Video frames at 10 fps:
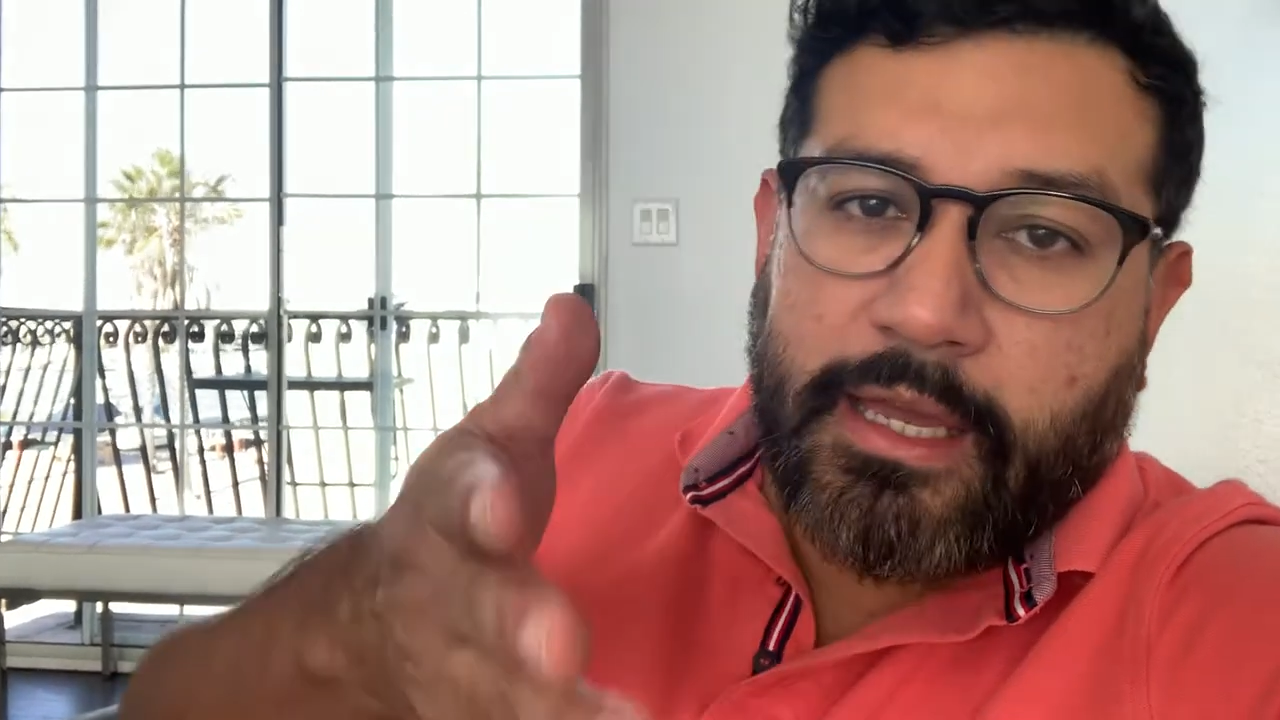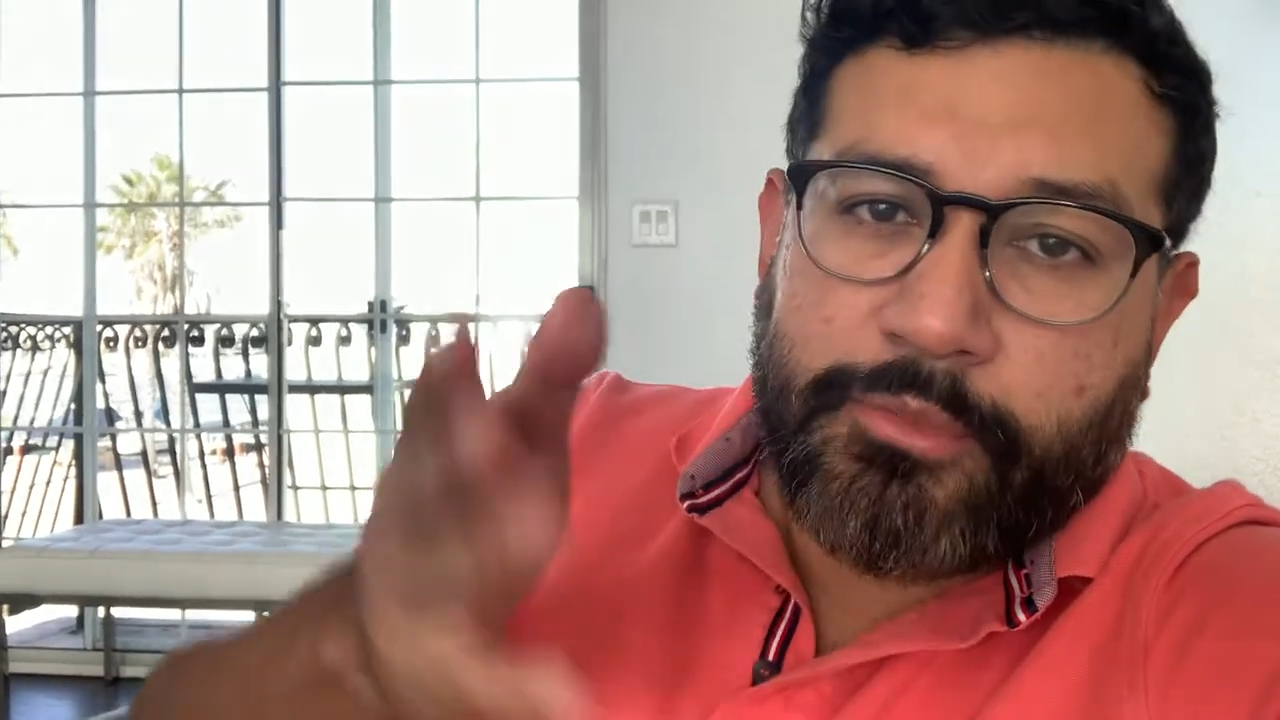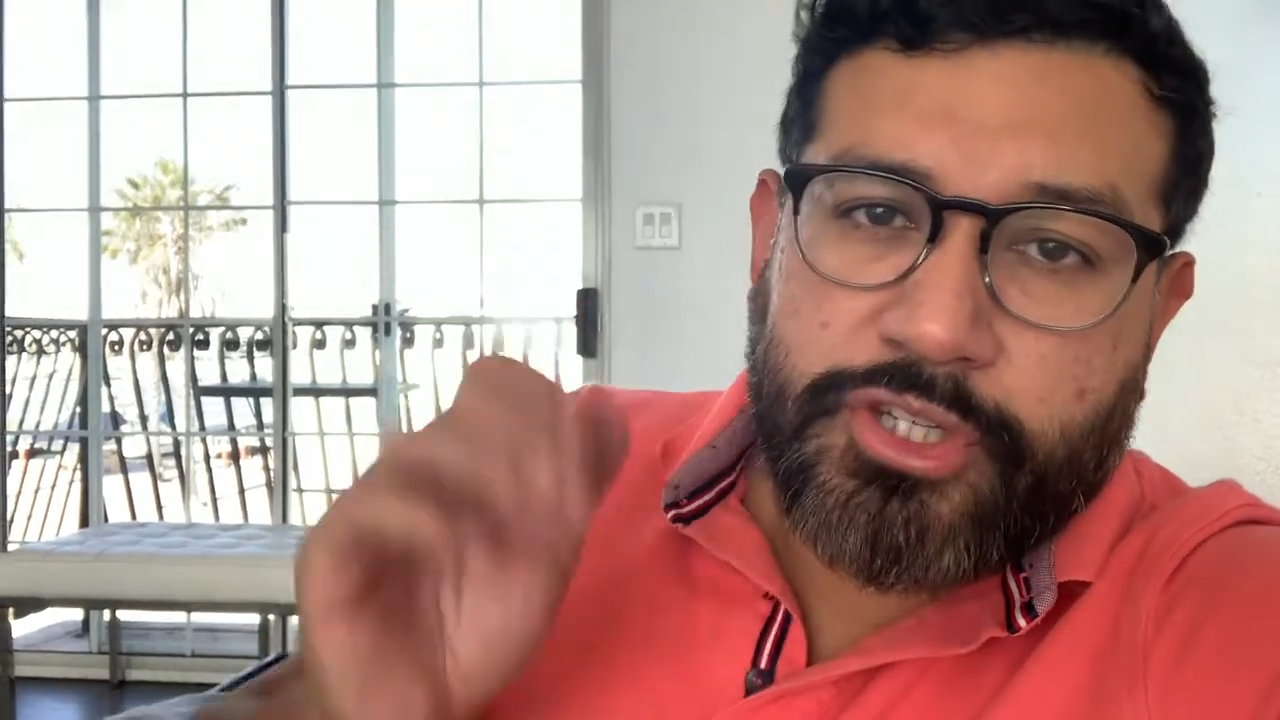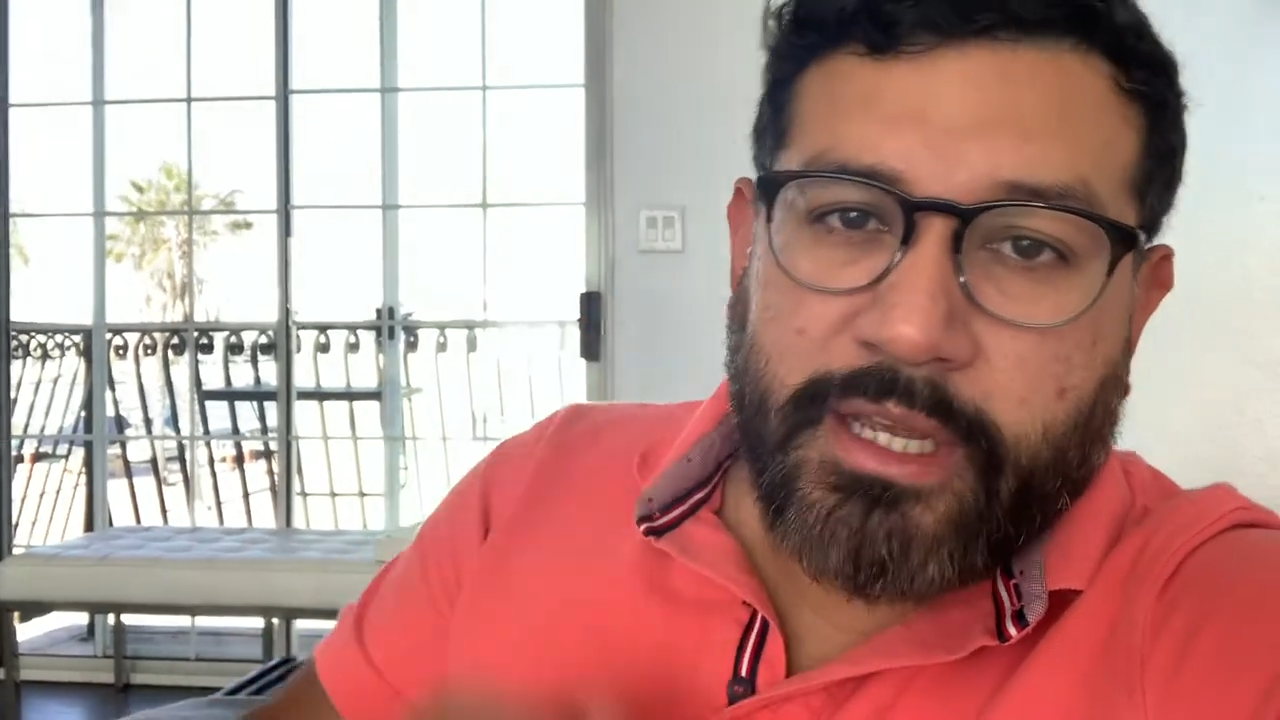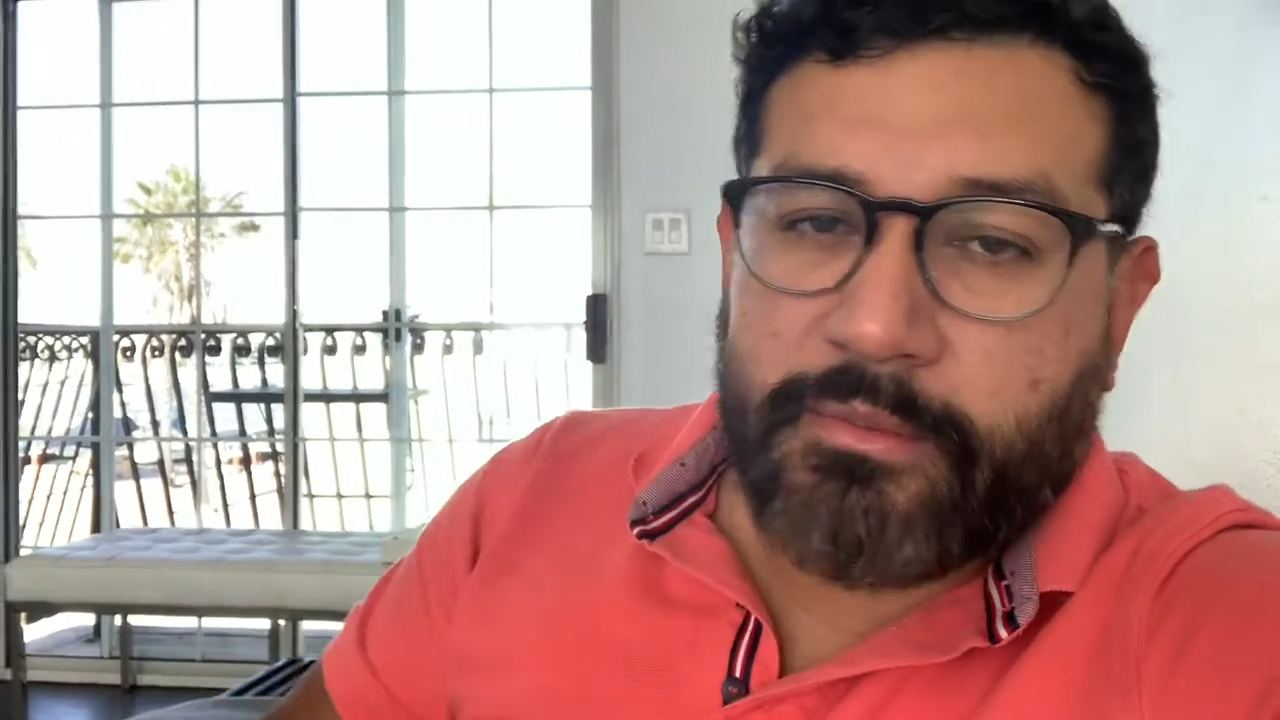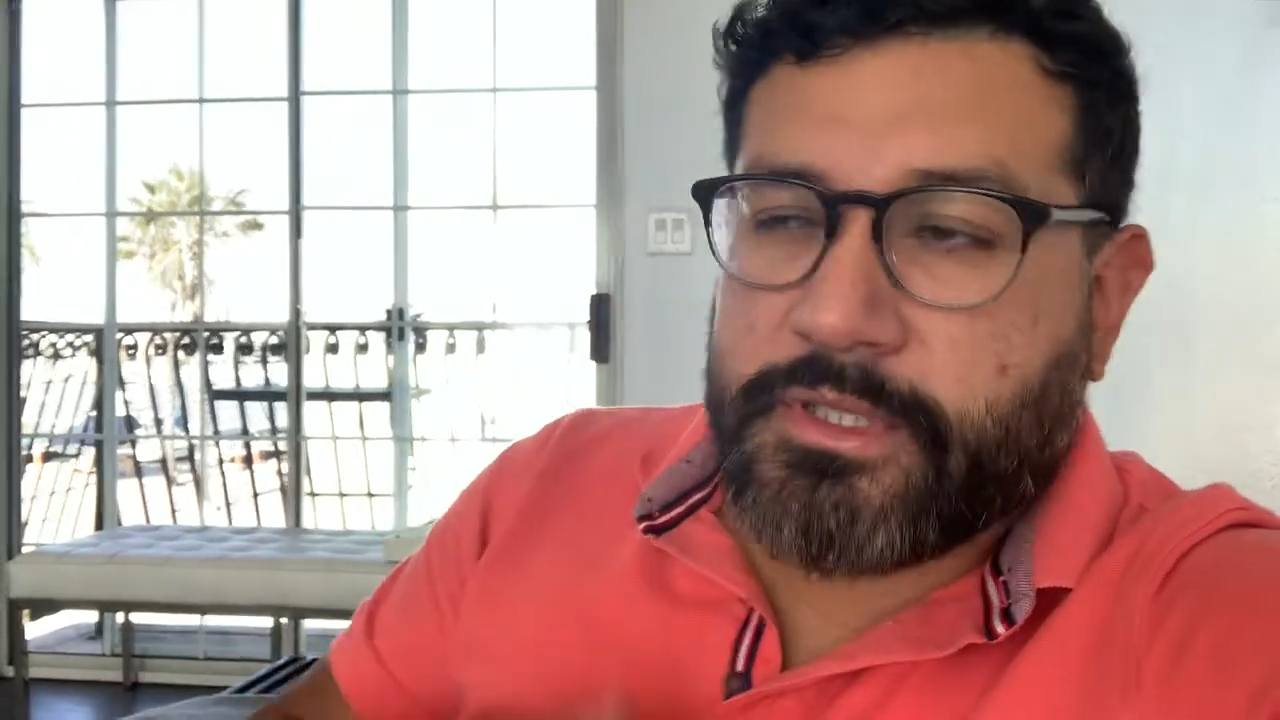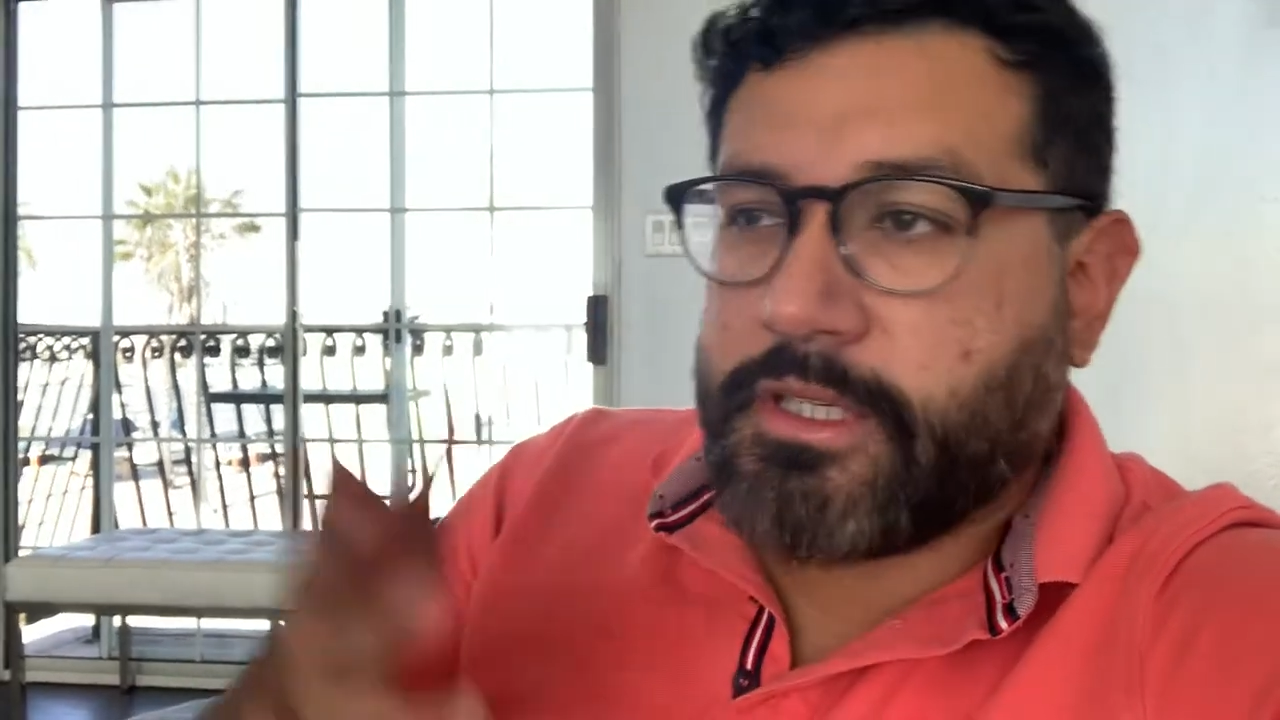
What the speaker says: I'm James.